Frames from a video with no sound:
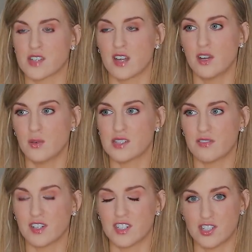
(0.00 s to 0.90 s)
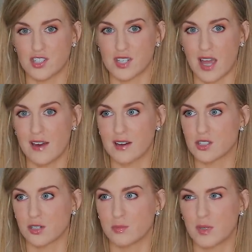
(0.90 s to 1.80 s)
I know he's a fictitious
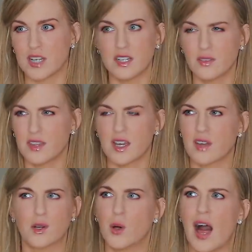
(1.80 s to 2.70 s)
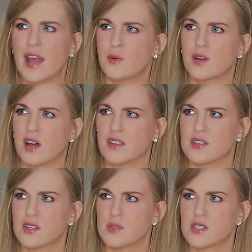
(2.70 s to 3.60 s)
character, but I don't think I recall anyone on The
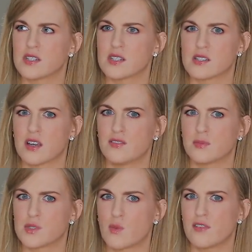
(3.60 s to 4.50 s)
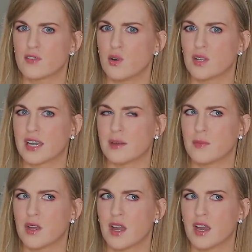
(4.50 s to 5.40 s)
Simpsons aside from his wife calling him
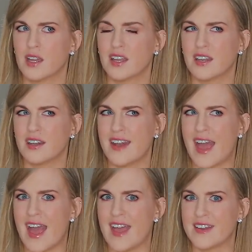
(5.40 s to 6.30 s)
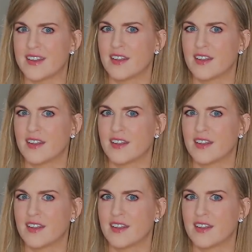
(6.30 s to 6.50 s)
Ned.